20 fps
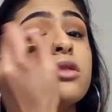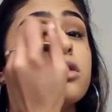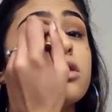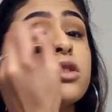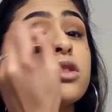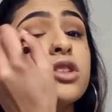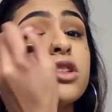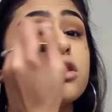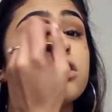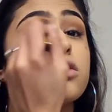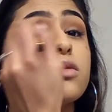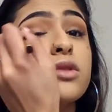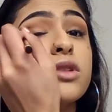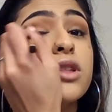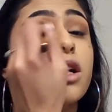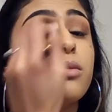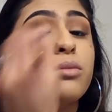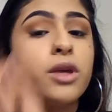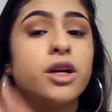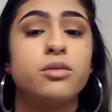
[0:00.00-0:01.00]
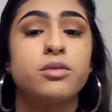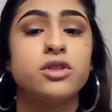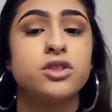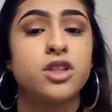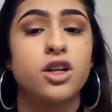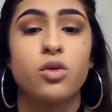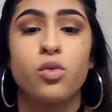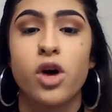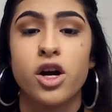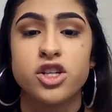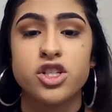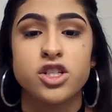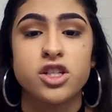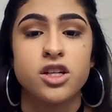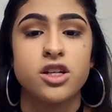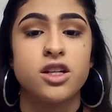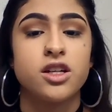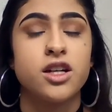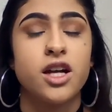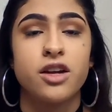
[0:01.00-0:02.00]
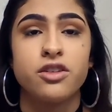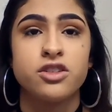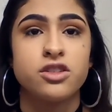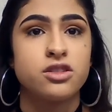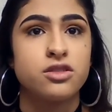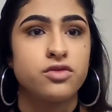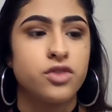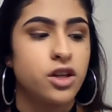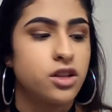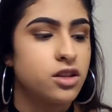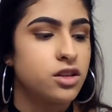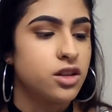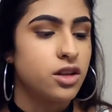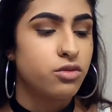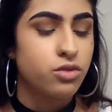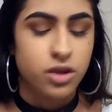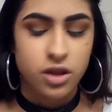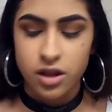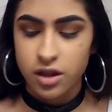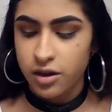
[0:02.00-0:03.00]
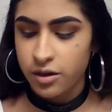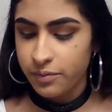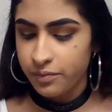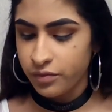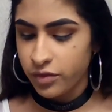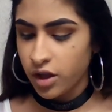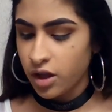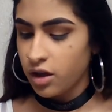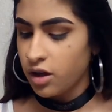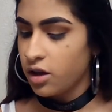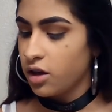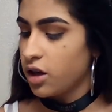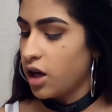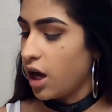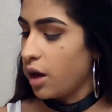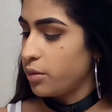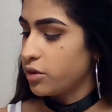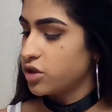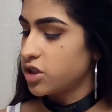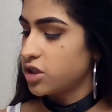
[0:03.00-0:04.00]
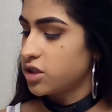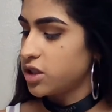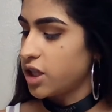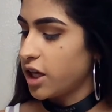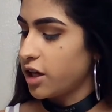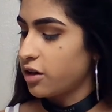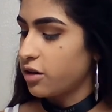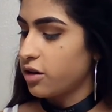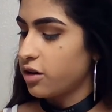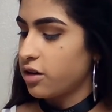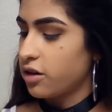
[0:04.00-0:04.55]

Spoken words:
she's the one that made me start watching it, and I just fell in love with it. I'm gonna just take